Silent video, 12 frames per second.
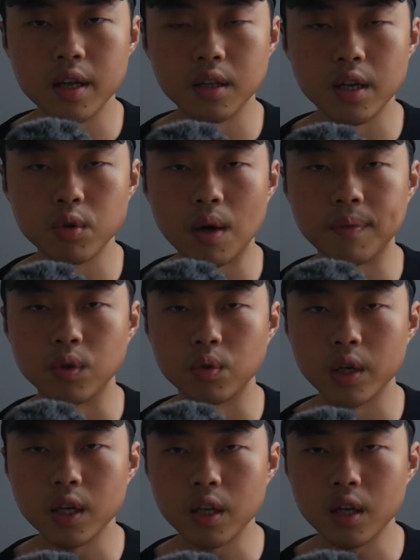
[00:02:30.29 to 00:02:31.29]
and then you have to
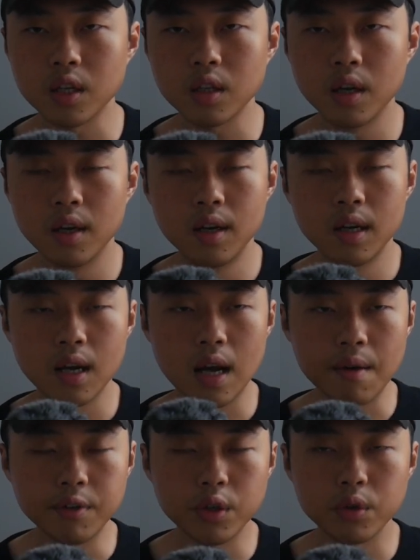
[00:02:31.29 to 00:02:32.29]
read it.
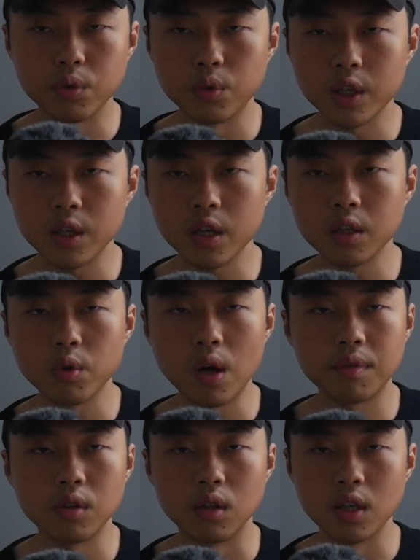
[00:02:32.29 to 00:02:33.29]
After you read it, you
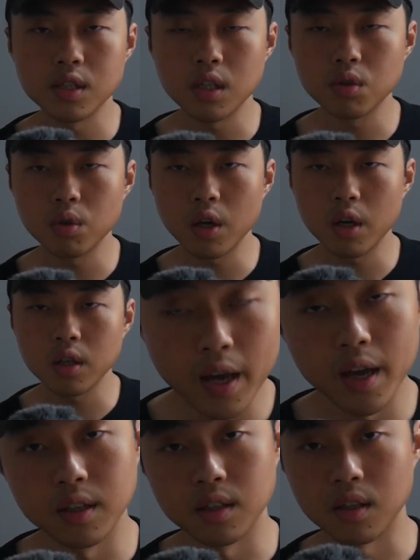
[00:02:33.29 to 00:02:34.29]
have to listen to it.
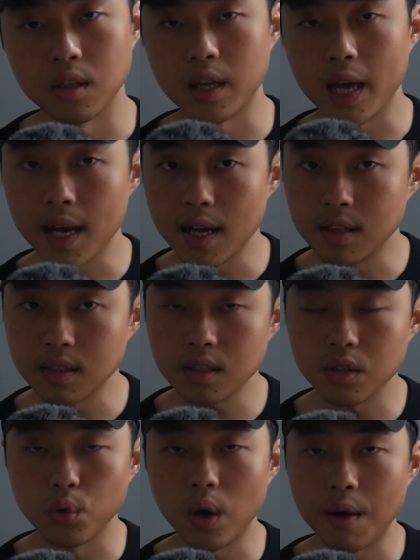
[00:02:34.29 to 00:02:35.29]
And
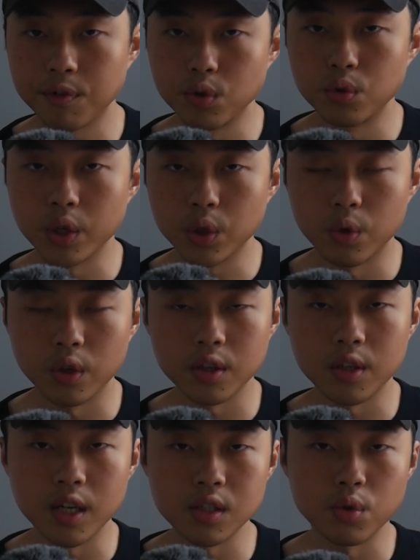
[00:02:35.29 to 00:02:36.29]
yes, you have to record the
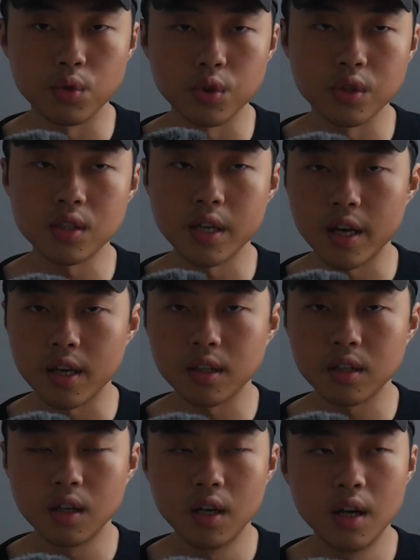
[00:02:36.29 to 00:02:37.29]
things you just said.
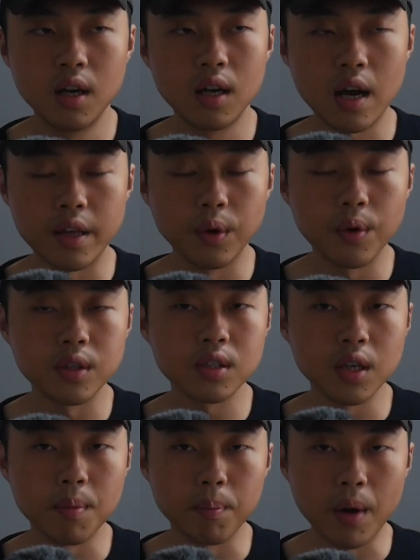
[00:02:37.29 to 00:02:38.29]
I know it's
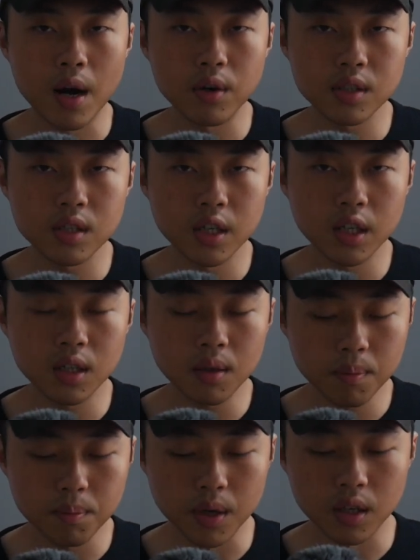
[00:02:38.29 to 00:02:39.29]

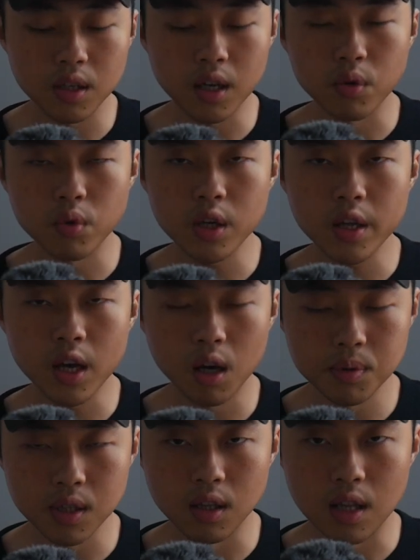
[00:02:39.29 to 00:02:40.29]
embarrassing, but it really
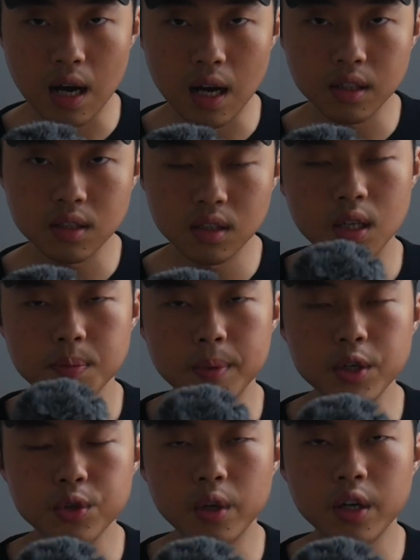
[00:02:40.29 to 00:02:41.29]
helps a lot,
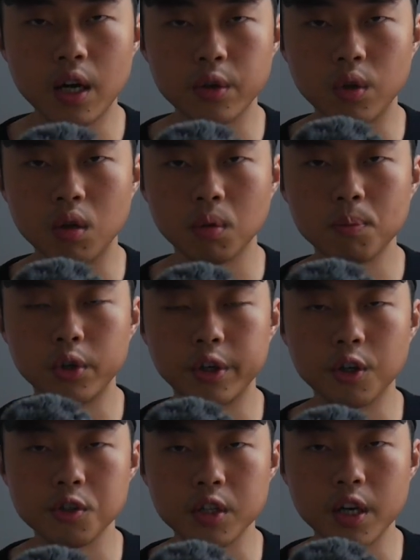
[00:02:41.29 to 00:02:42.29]
especially on your
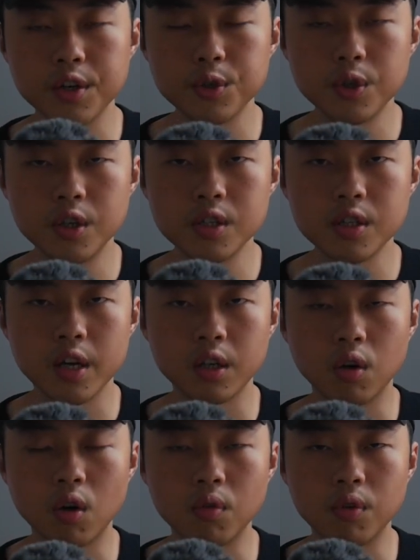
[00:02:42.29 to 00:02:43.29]
pronunciations
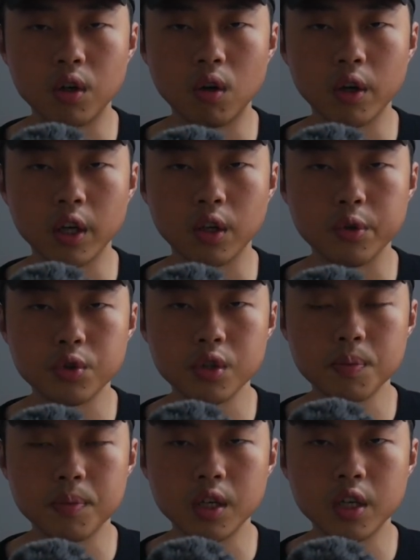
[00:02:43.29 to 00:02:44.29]
and overall English
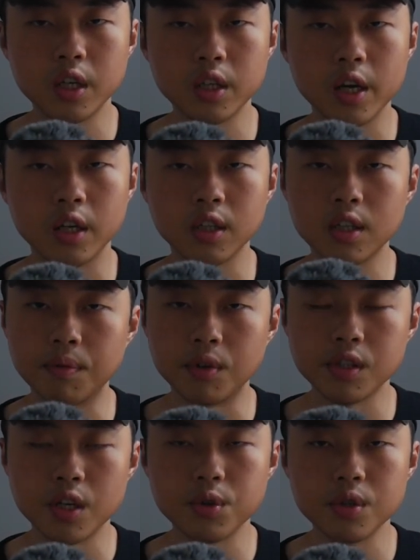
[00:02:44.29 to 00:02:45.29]
speaking and
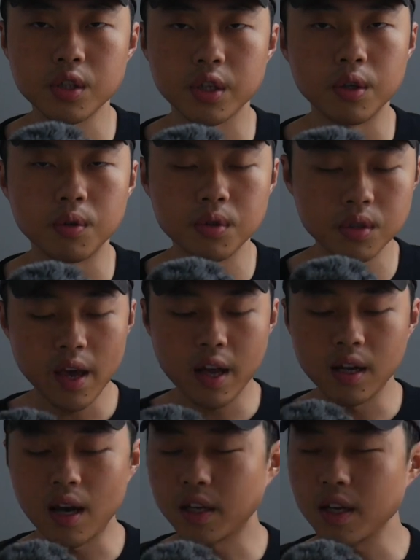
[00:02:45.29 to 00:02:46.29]
conversation skills.
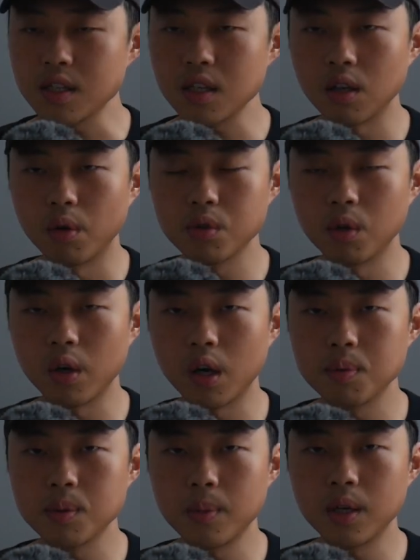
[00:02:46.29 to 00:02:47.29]
And I guess it also
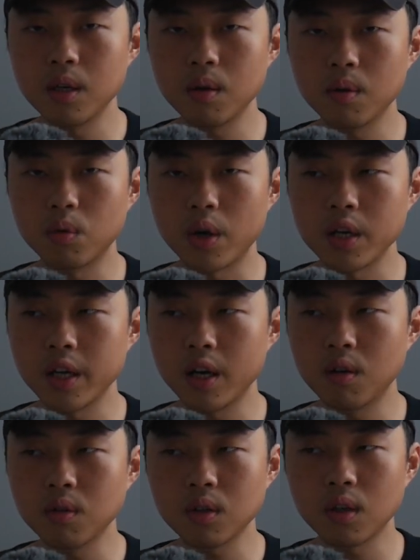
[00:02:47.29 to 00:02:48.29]
helps me right
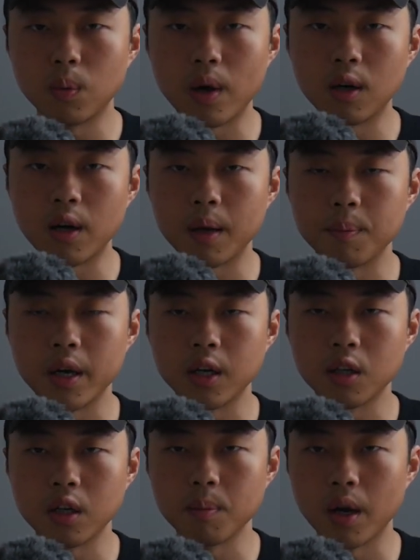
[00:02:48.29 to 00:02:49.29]
now while I'm
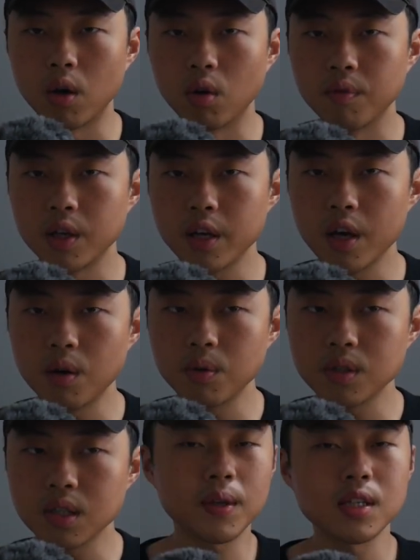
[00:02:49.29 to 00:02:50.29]
editing my own
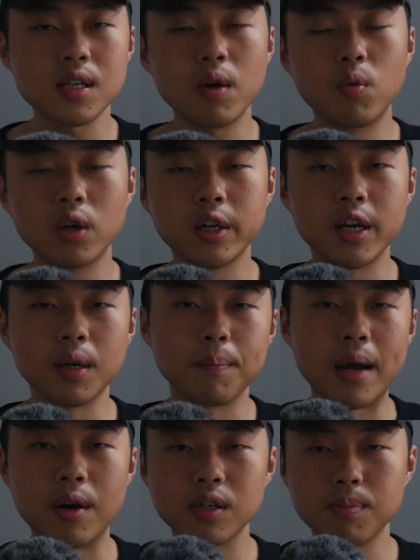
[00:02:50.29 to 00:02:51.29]
videos because I won't get
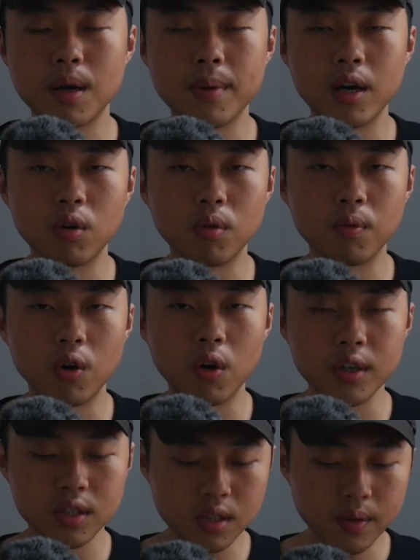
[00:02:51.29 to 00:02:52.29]
embarrassed by my own
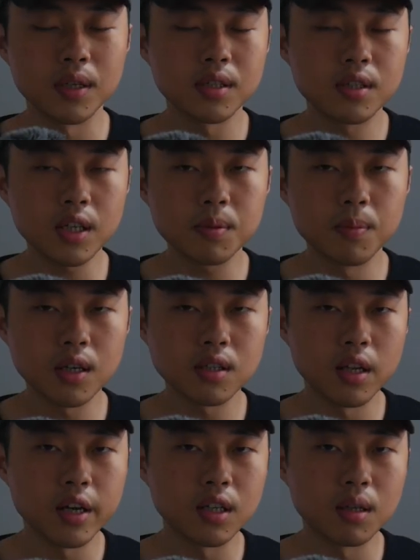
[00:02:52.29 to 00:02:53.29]
voice. But six months
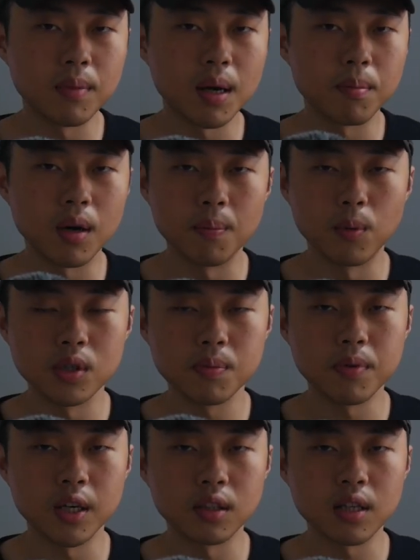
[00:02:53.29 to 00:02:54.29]
later, my mom was
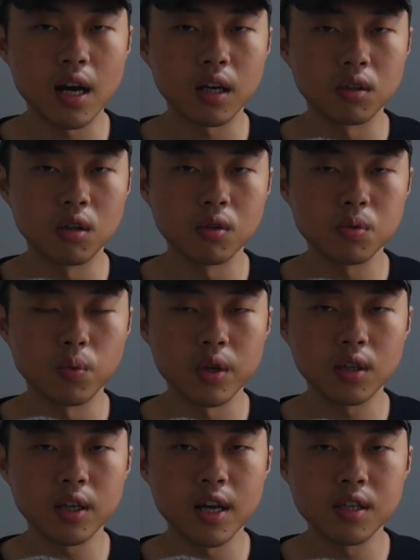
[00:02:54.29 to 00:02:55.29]
being diagnosed
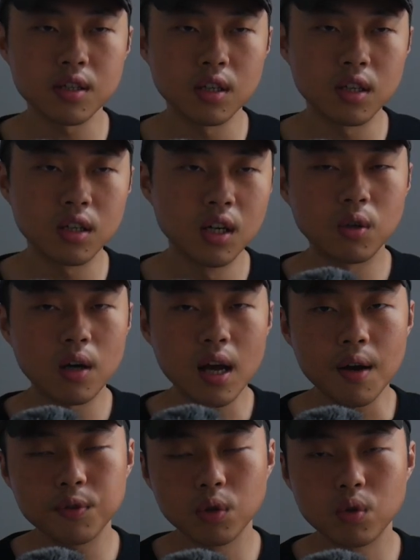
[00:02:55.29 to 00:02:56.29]
with cancer, so
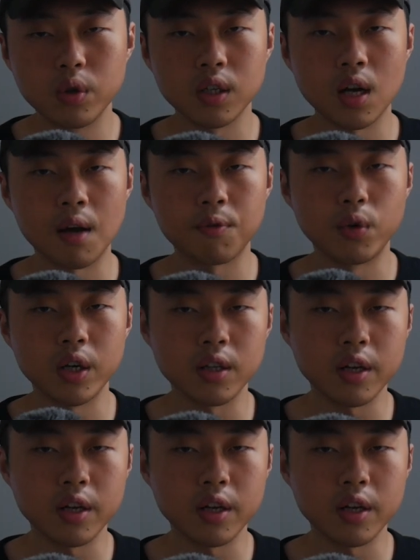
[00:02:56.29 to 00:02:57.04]
I have to quit halfway